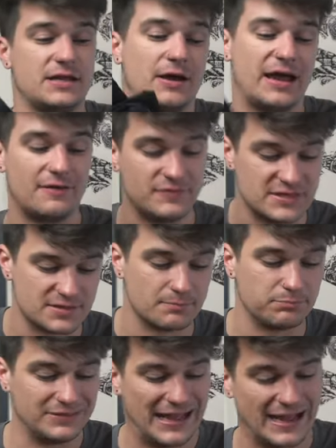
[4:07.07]
Now, I have these in
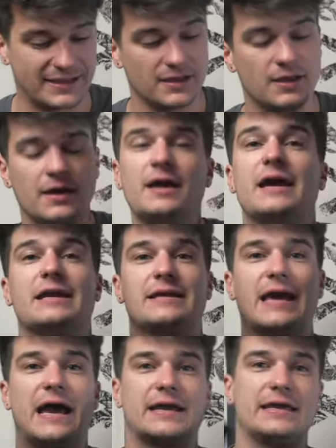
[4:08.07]
black and
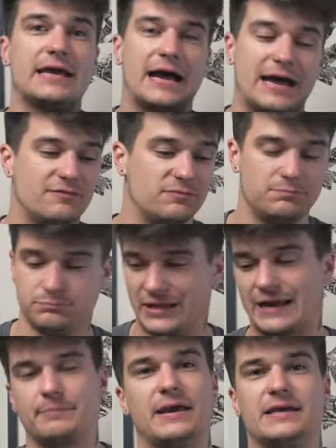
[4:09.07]
khaki. I have
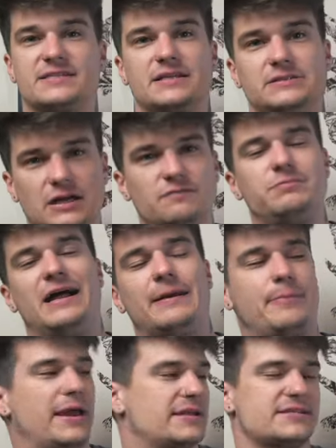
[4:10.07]
black pants. I love
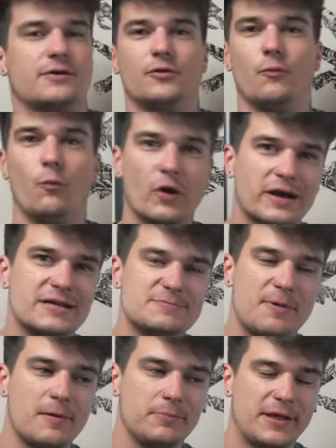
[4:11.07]
black pants. I don't know what it is
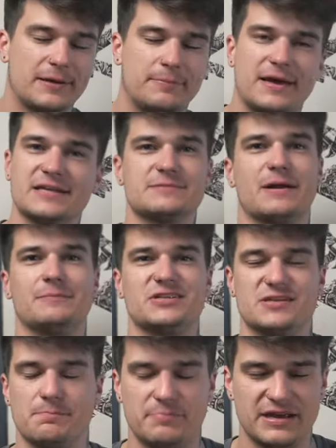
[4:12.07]
about black pants, but I'm
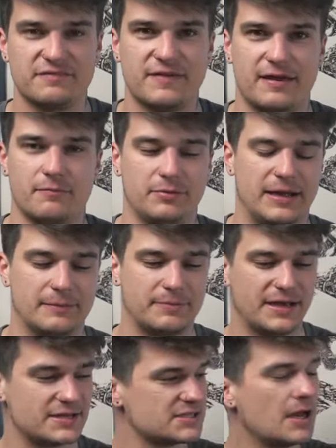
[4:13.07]
just a big fan of black
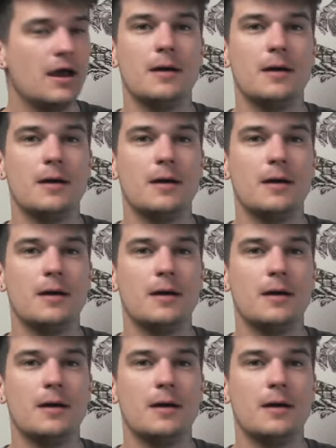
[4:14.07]
pants.